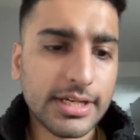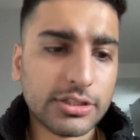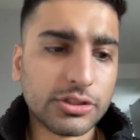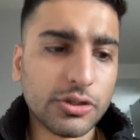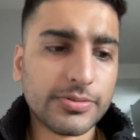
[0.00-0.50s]

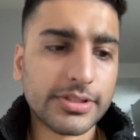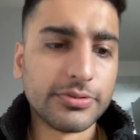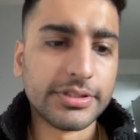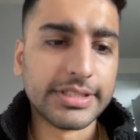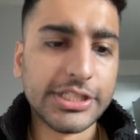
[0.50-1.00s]
So it's going
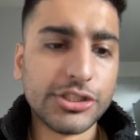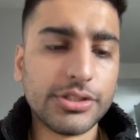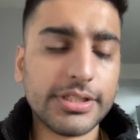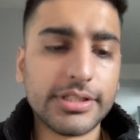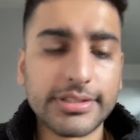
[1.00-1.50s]

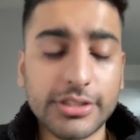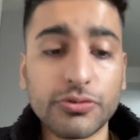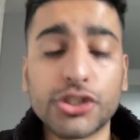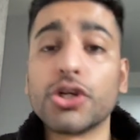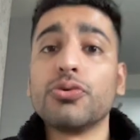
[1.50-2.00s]
to
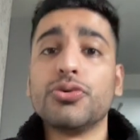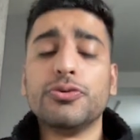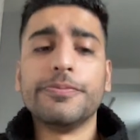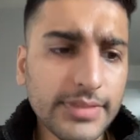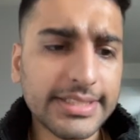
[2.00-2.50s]
show
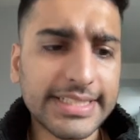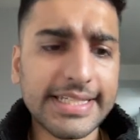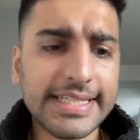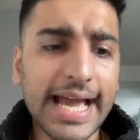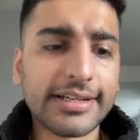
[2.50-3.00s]
you
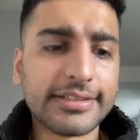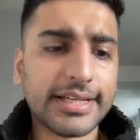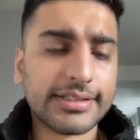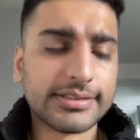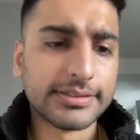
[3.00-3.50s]
the anchor
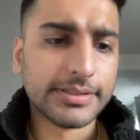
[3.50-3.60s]
text.